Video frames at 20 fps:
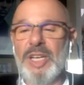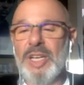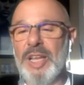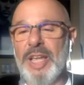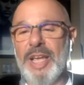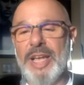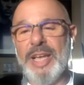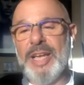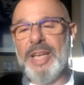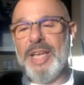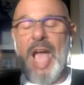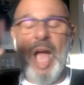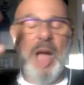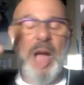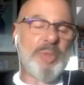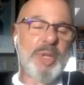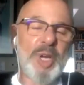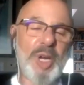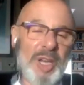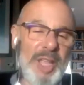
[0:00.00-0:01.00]
like
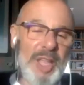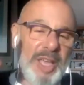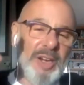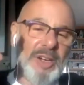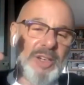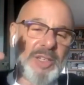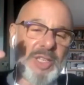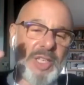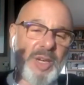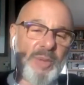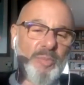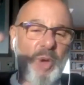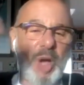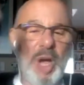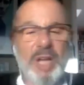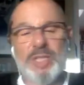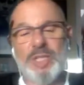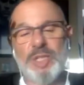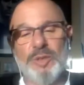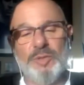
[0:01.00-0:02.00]
capital letters and
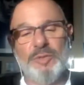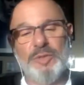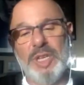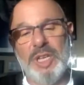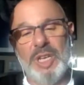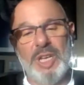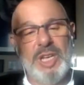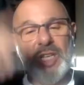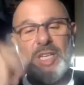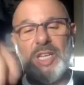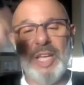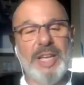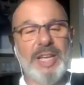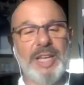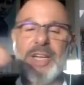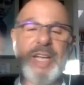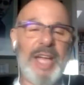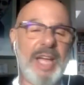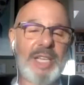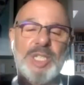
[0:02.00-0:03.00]
apostrophe, like
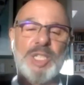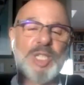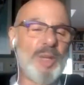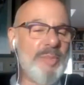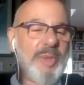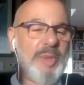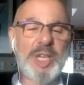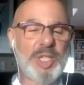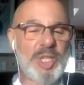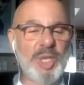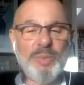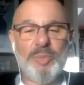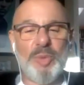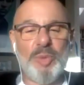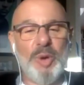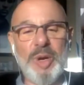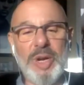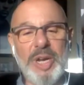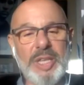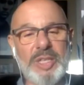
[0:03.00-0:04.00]
exclamation
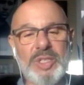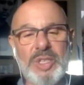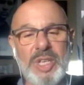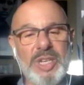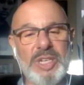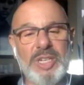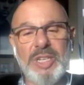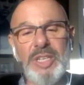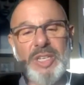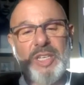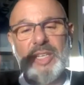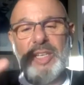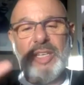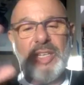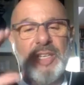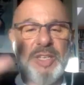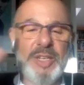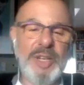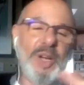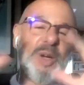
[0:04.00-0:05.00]
points, and
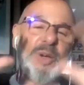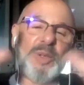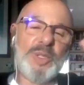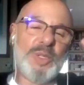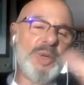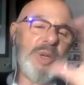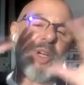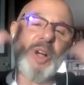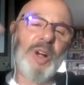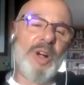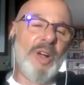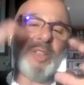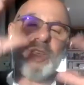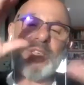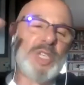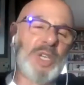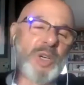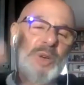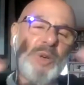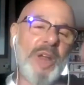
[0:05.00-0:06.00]
you know, doing all
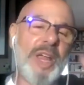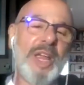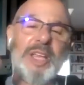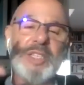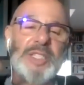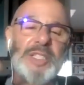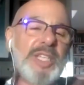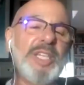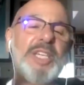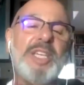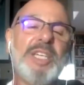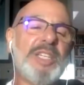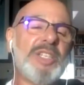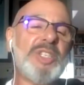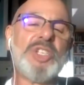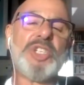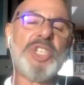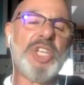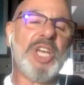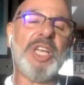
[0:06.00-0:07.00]
this crazy
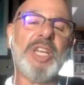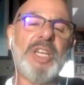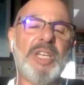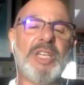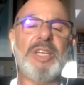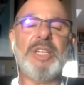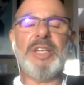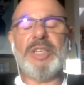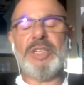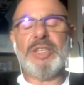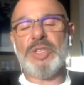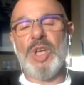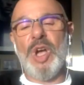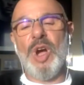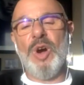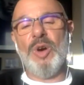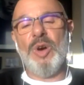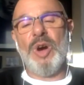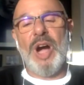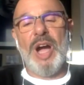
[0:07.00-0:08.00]
shit.
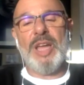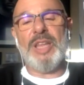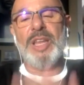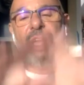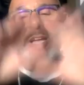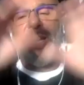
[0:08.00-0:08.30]
So I'm